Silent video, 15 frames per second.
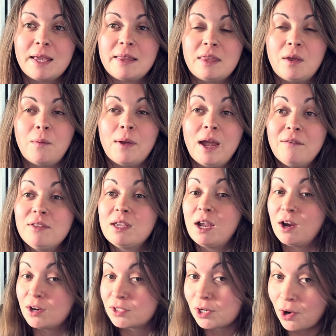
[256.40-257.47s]
Then we have the
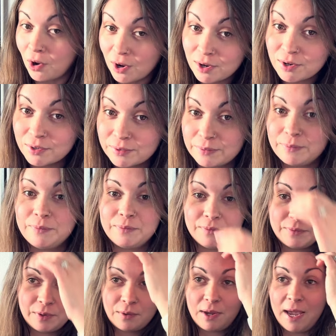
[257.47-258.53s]
character arc,
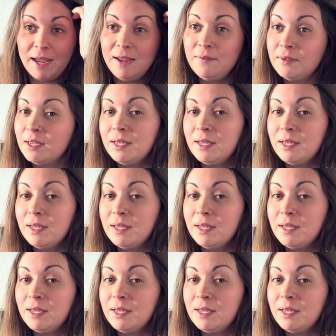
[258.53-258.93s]
okay?